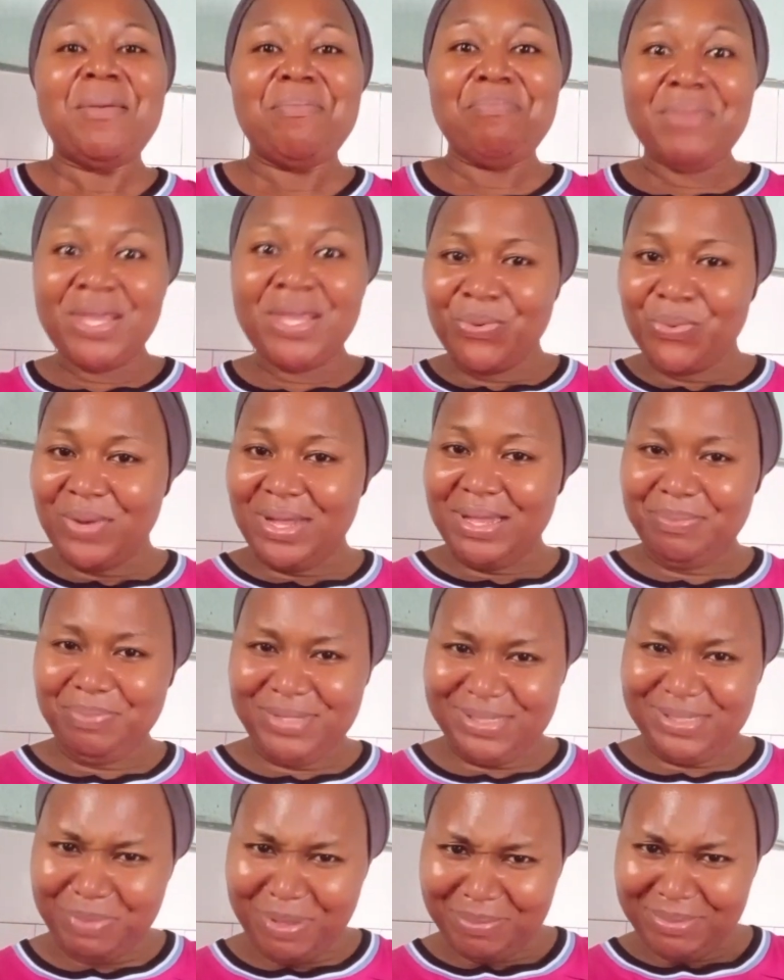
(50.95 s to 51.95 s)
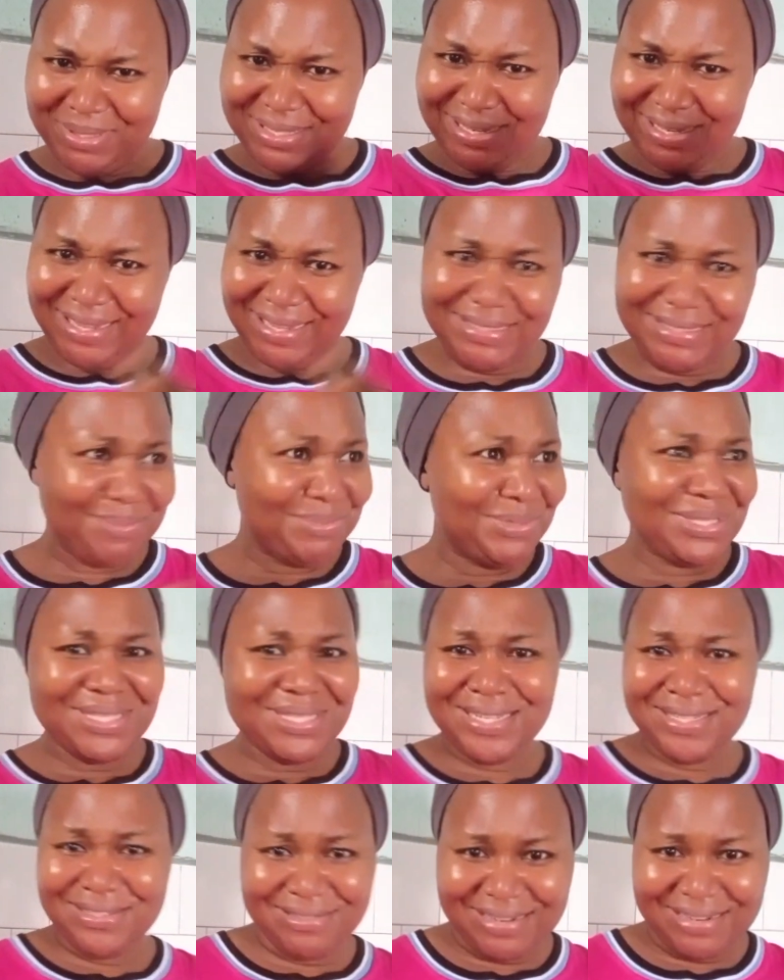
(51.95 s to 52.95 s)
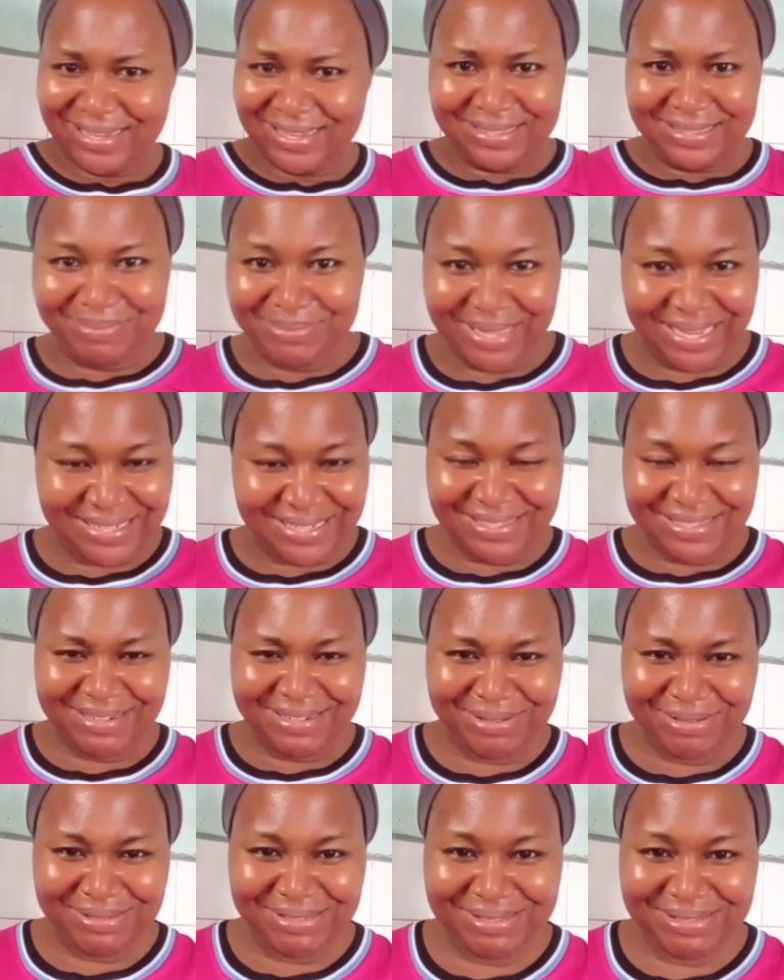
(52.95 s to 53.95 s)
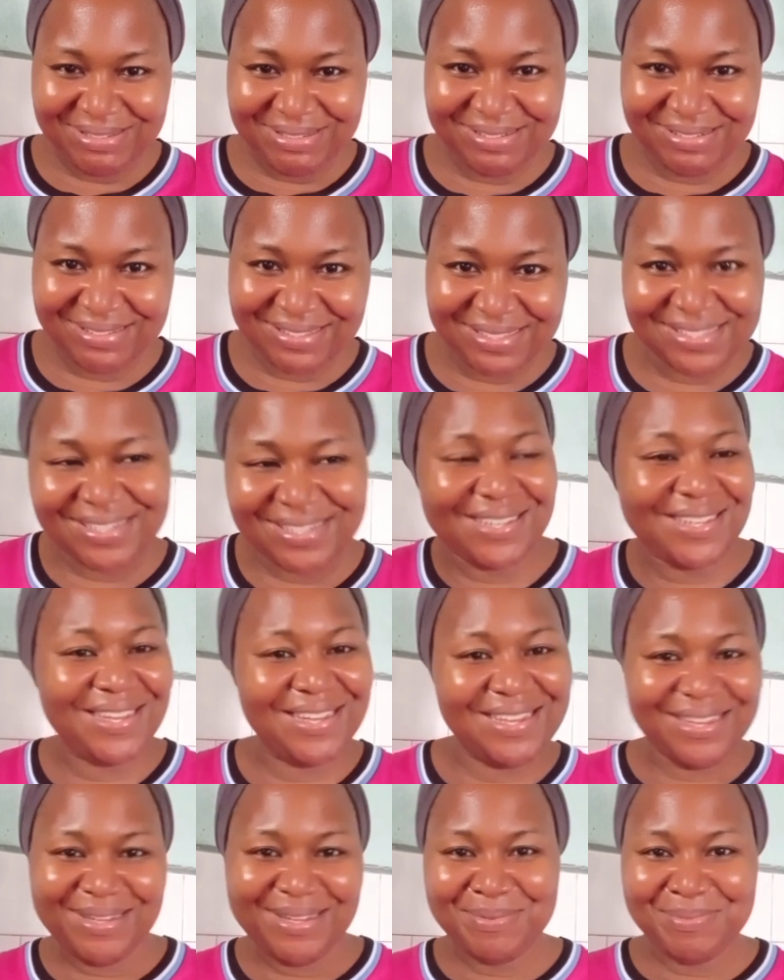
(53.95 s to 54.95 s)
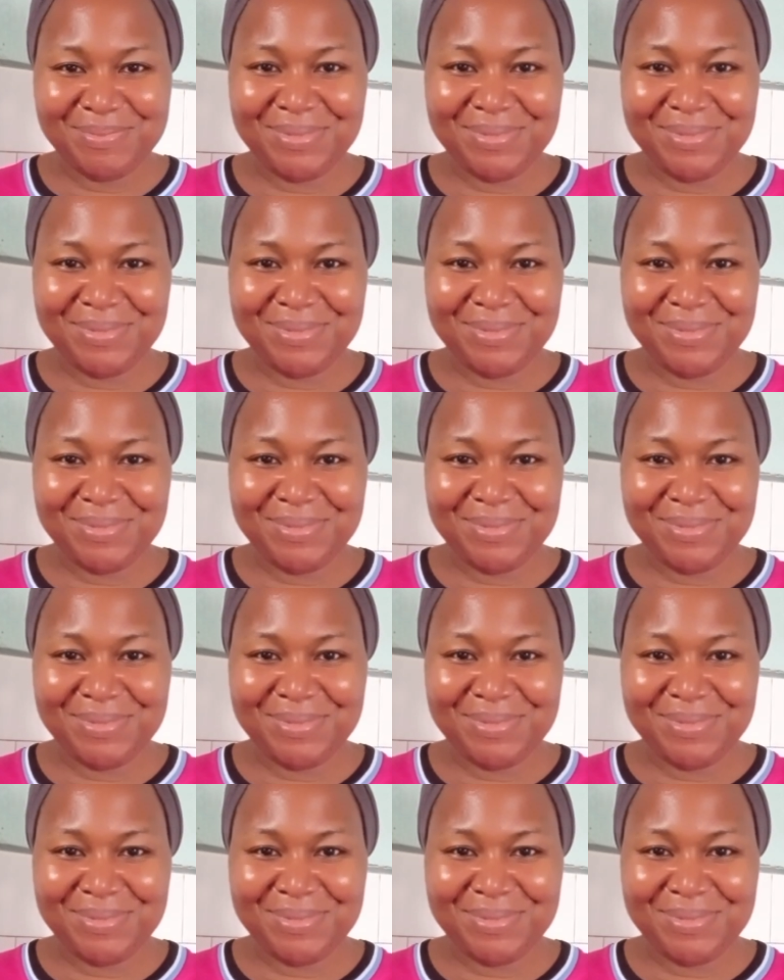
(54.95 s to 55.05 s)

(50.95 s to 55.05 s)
Meanwhile, please permit the light. I'm using natural light. I tell you not to use um,